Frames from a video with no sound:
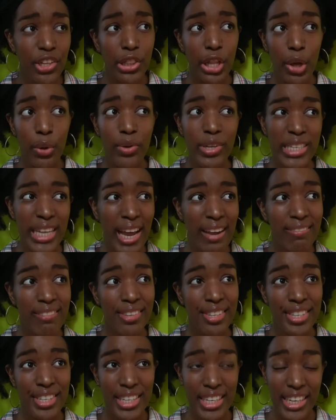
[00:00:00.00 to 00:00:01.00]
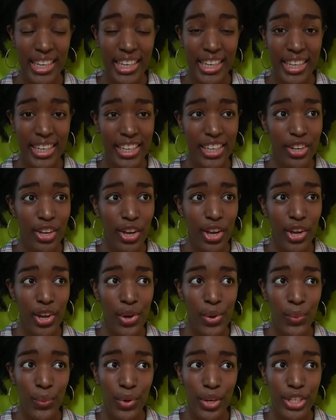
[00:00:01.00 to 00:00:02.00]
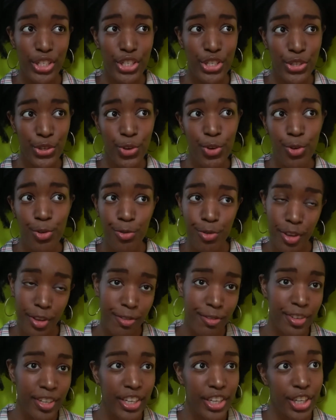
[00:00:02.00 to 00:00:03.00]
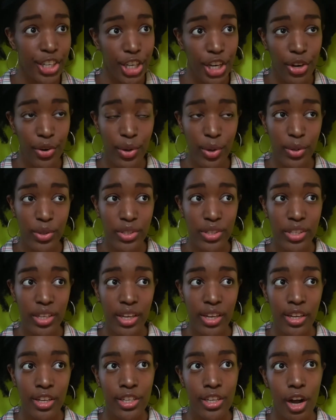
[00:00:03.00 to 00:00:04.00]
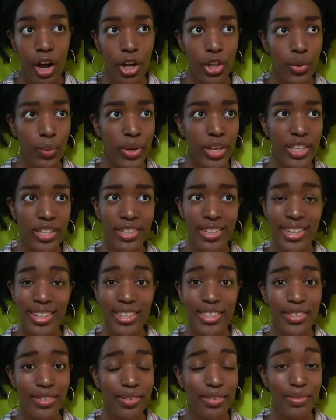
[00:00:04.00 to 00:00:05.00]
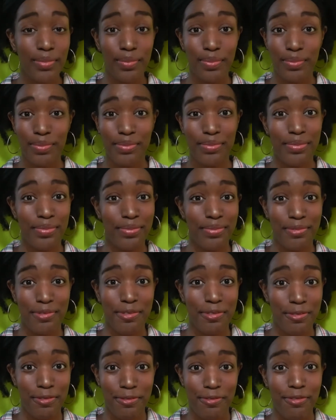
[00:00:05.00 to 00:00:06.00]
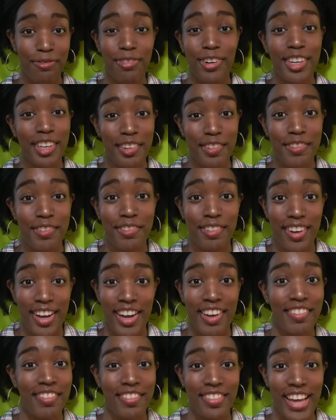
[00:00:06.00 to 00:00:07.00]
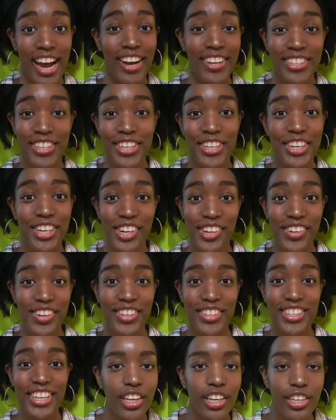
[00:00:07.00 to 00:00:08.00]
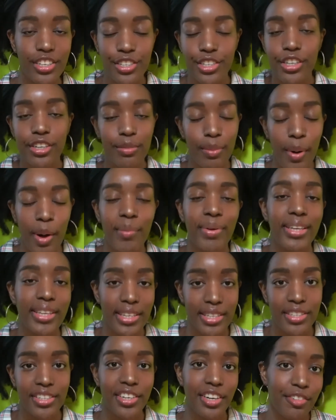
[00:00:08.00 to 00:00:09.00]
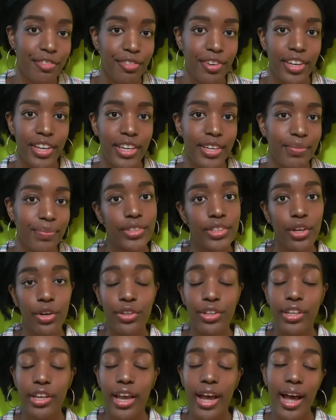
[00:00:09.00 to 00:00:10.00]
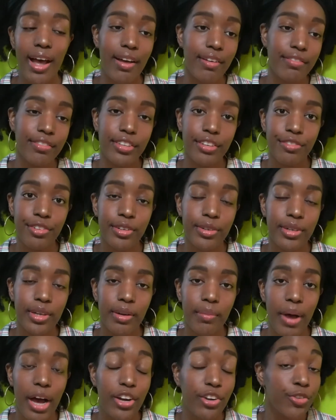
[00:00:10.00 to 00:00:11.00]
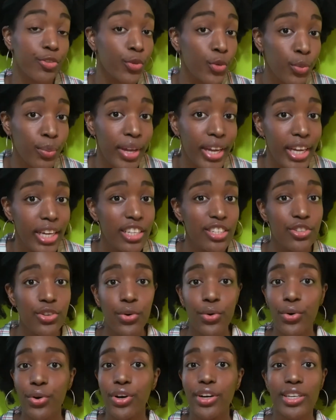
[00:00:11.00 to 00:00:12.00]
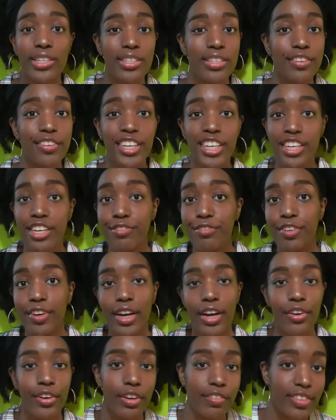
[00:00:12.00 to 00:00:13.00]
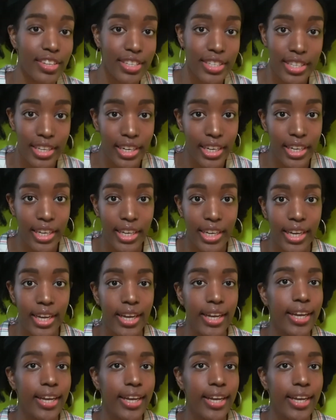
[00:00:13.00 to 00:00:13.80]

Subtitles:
lowest I've seen was 250 euros all the way to freaking 5,000 euros. Each apartment is different, so you have different amount of roommates, or is it in a different area of the city?